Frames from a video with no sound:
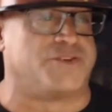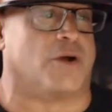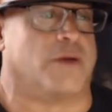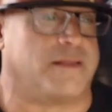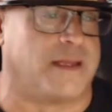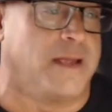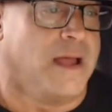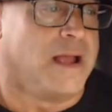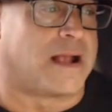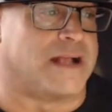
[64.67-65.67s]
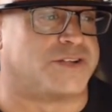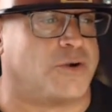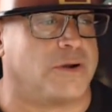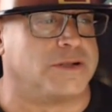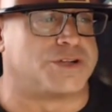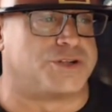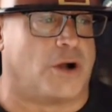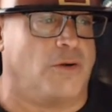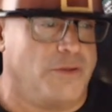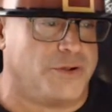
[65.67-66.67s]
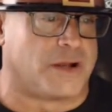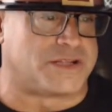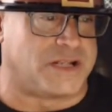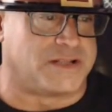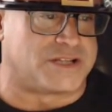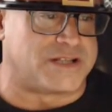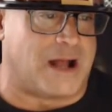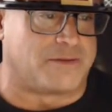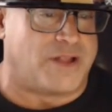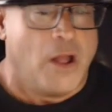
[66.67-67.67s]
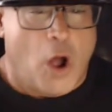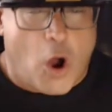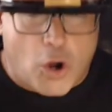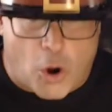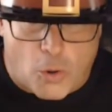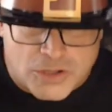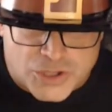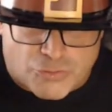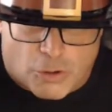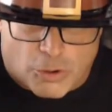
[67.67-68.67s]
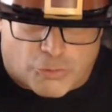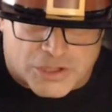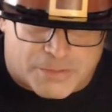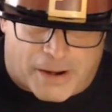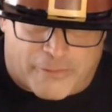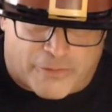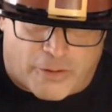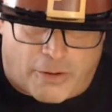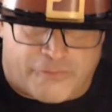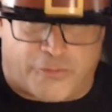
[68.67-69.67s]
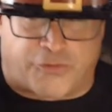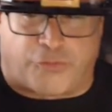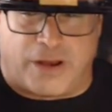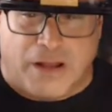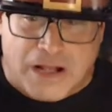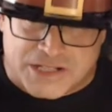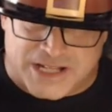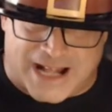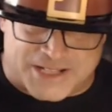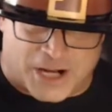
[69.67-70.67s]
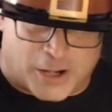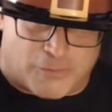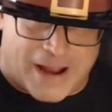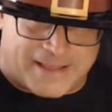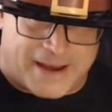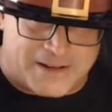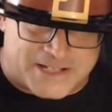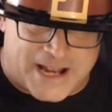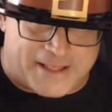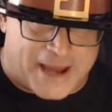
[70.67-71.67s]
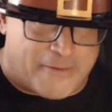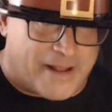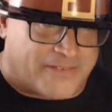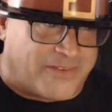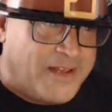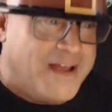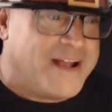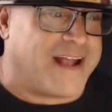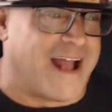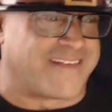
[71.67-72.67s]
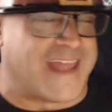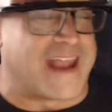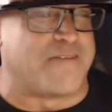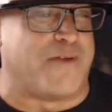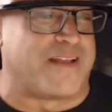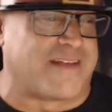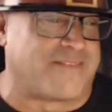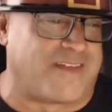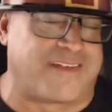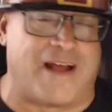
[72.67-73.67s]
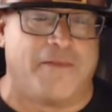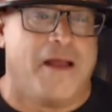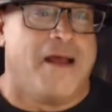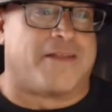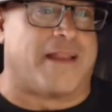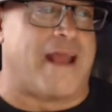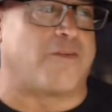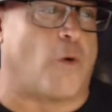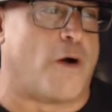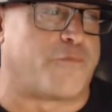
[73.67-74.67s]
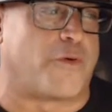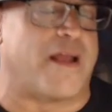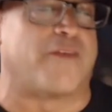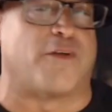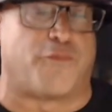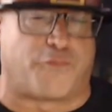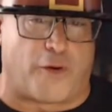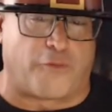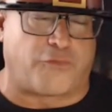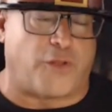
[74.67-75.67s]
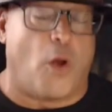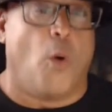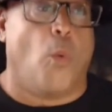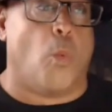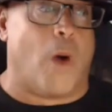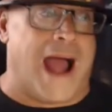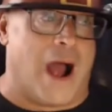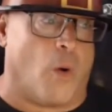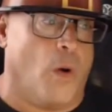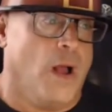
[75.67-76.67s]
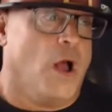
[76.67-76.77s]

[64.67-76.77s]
Joey D. Guys, during the show, you're going to see a discount. Go scroll across the bottom of the screen. See that sucker right there? See that? There it is. Guys, take advantage of that discount. Today's offer is a first wow.